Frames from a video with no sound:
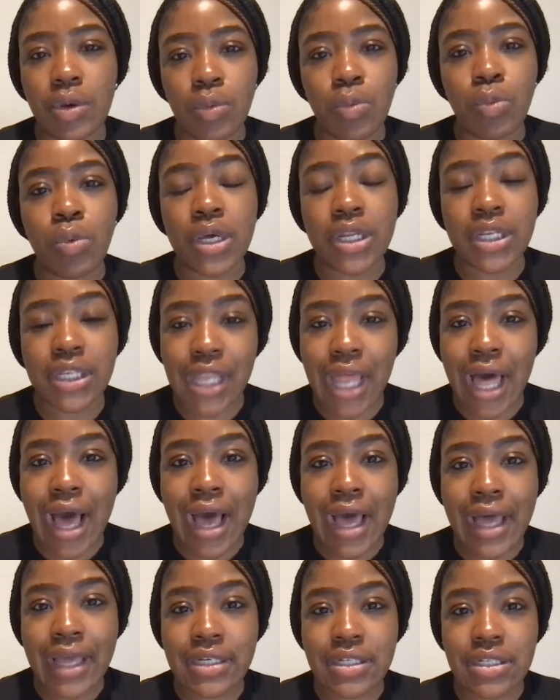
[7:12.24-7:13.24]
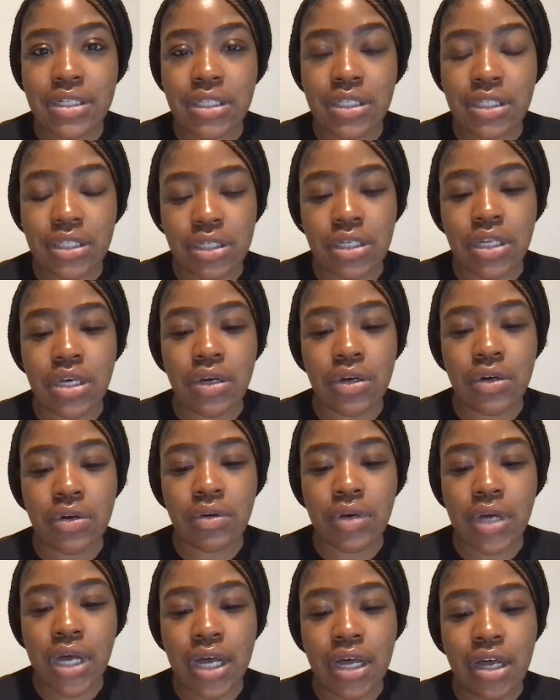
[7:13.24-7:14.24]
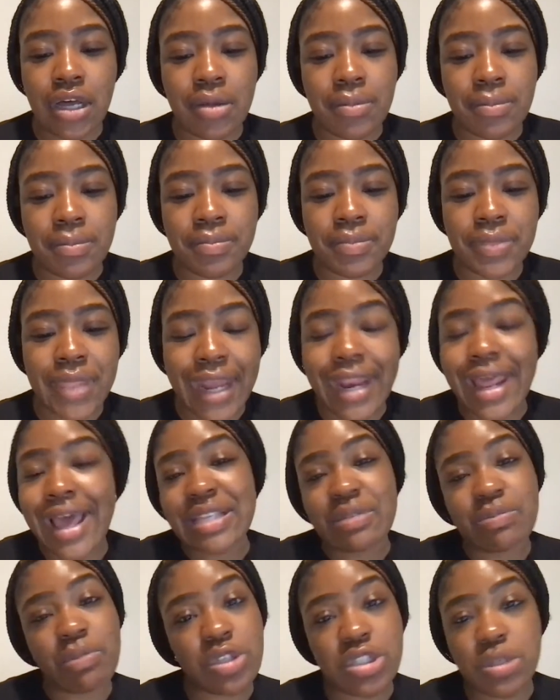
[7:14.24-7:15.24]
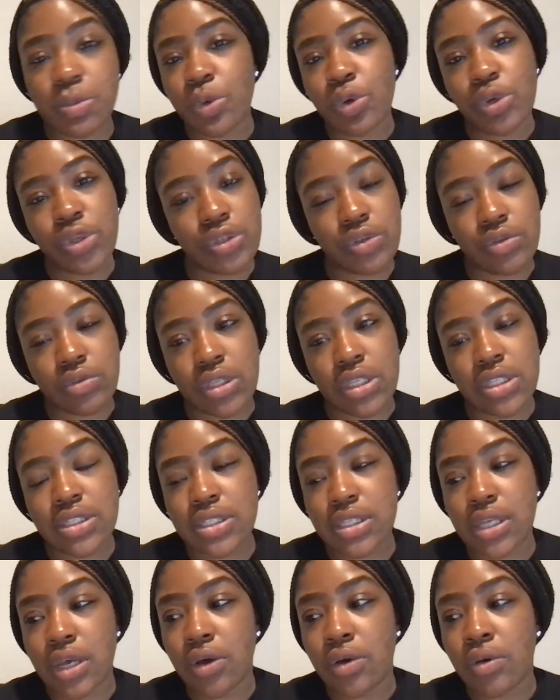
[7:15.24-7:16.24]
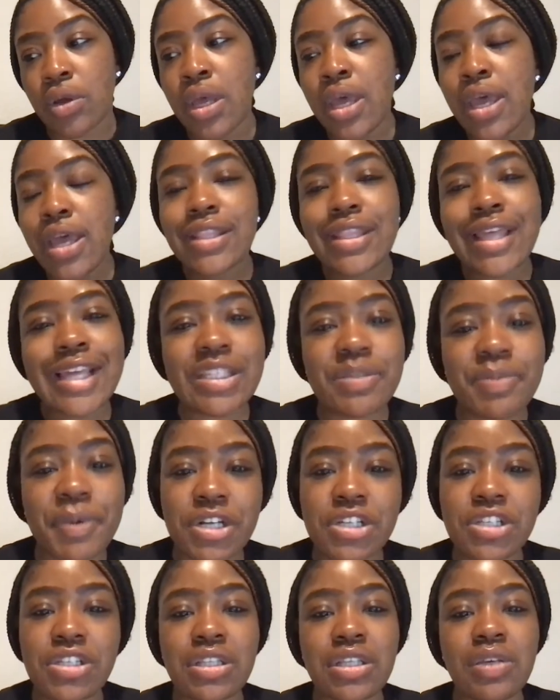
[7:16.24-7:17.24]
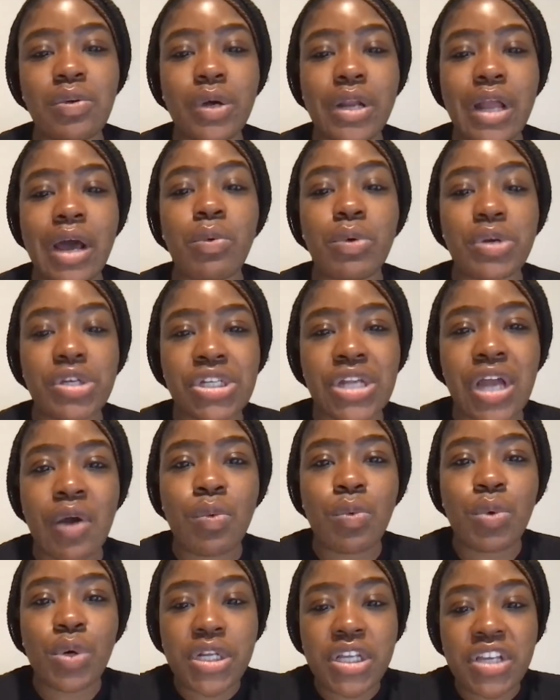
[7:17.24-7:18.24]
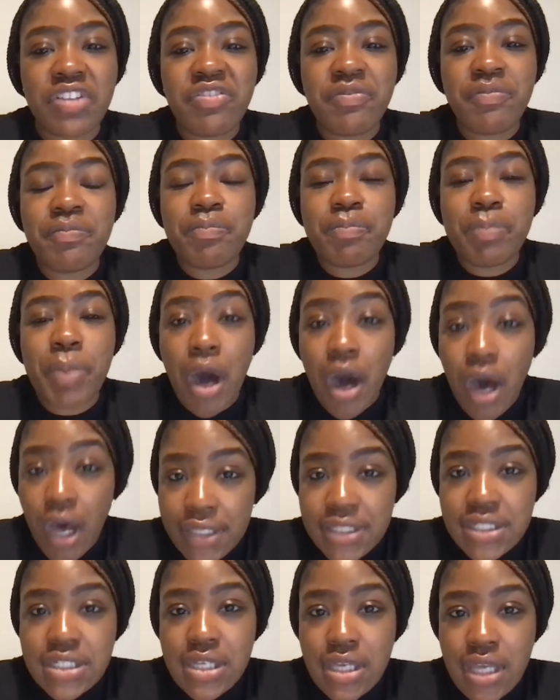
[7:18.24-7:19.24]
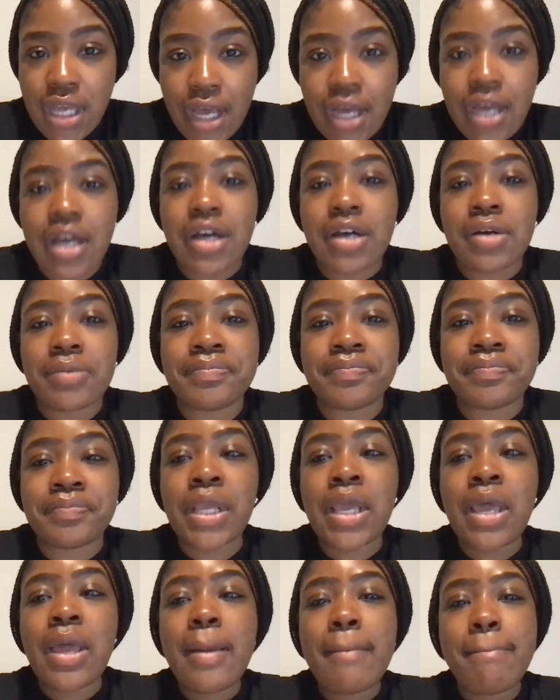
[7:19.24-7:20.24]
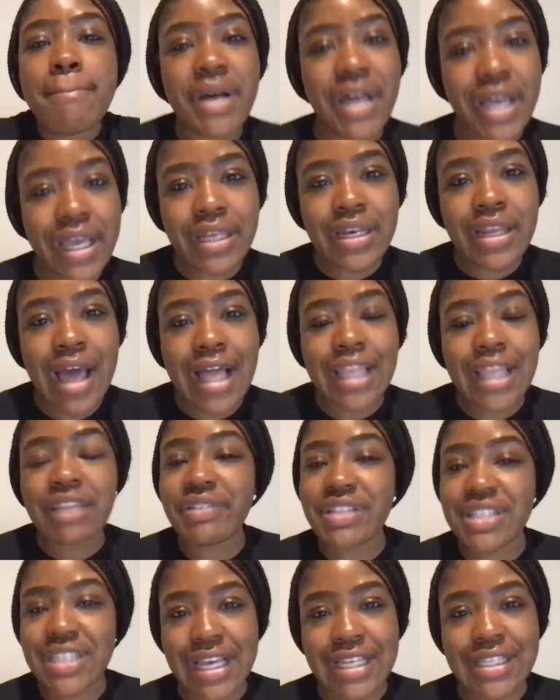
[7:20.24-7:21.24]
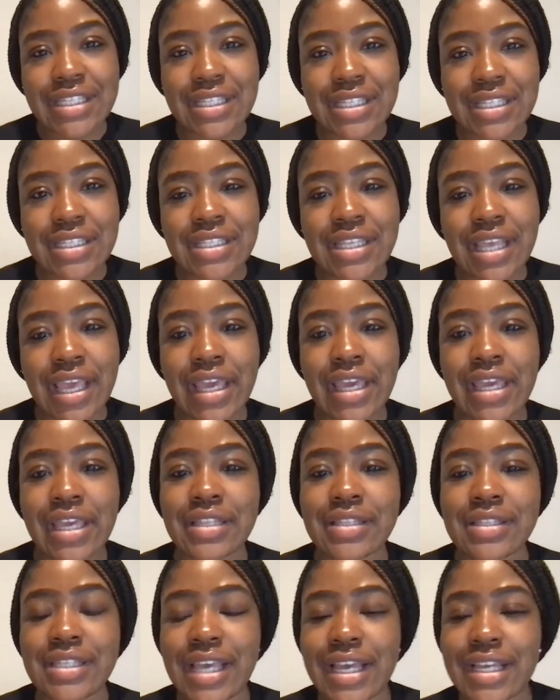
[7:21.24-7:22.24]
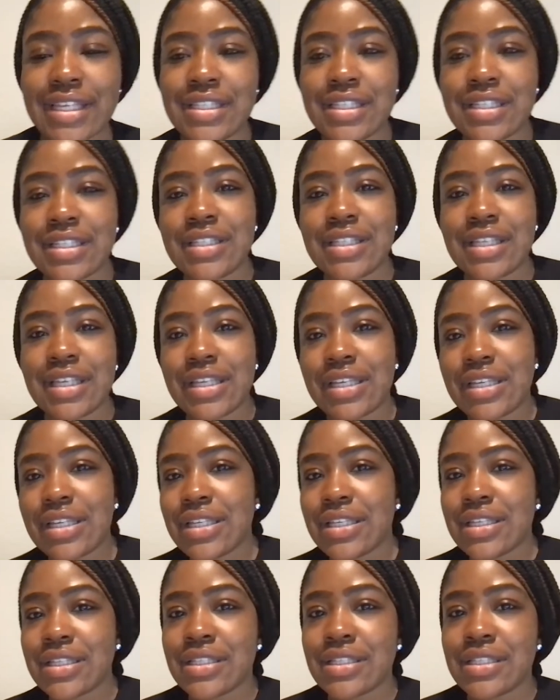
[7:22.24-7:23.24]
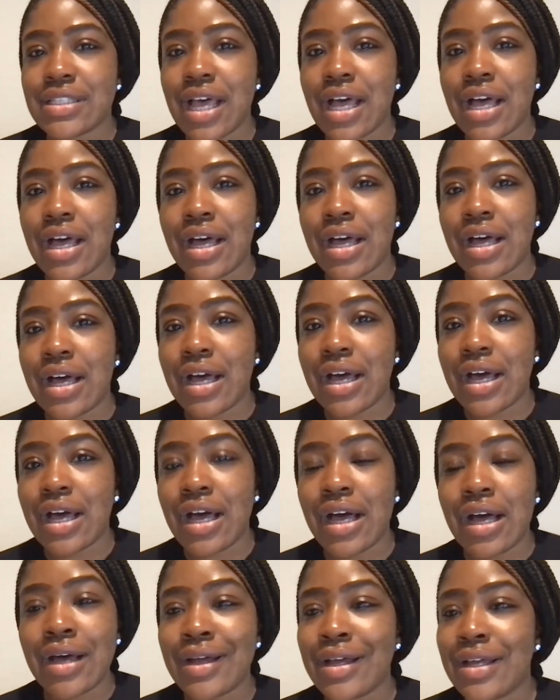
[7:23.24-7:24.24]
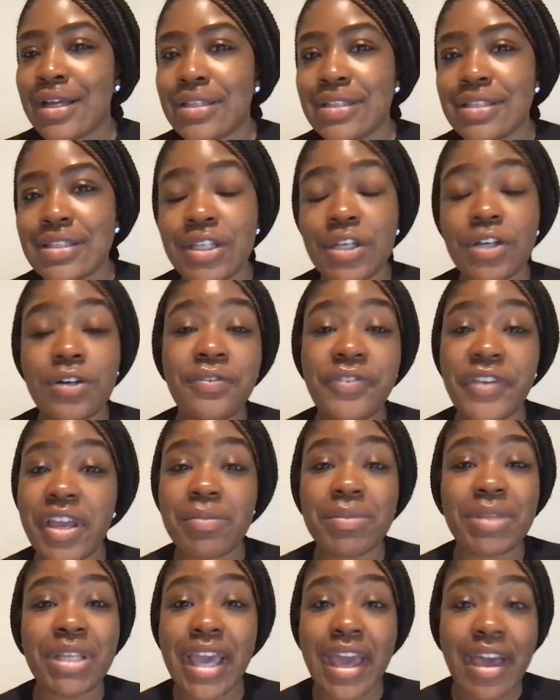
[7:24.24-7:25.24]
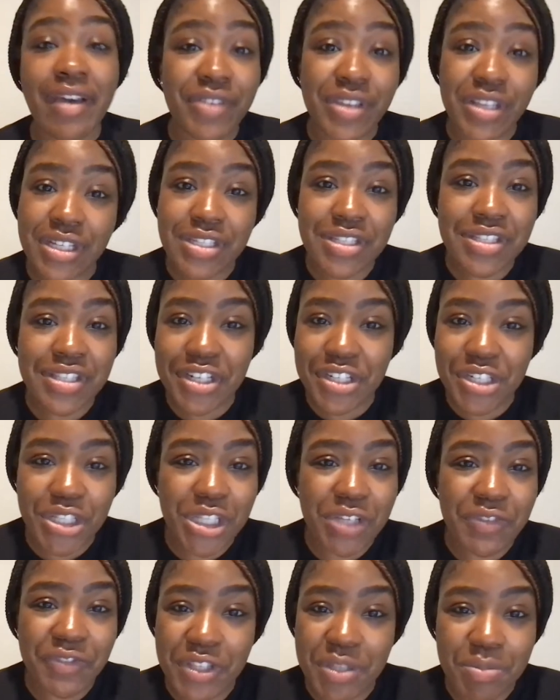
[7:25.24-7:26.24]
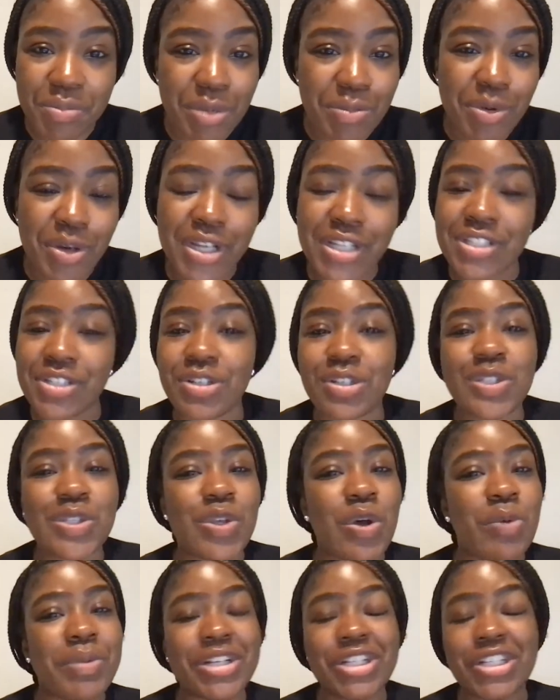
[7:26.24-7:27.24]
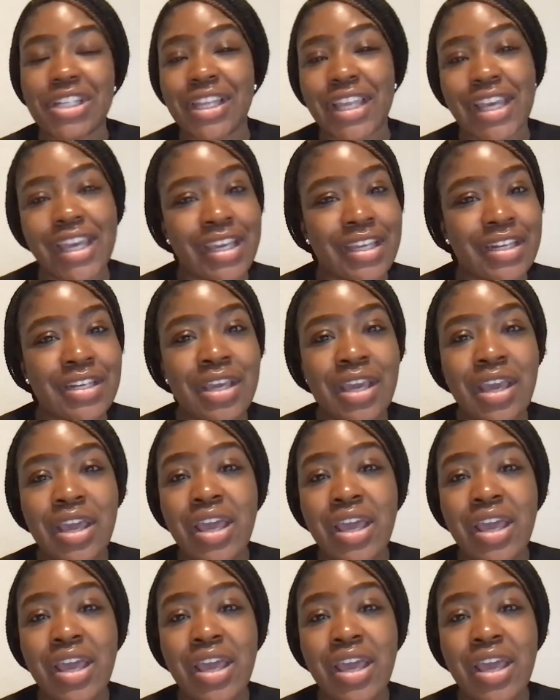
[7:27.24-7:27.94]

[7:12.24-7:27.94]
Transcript: one lot, you know, um, that has multiple units. So that's personally what I wish I would have bought. Um, but I live in Texas, and Texas is uh, a single family heaven, essentially, for the people, because there's so much land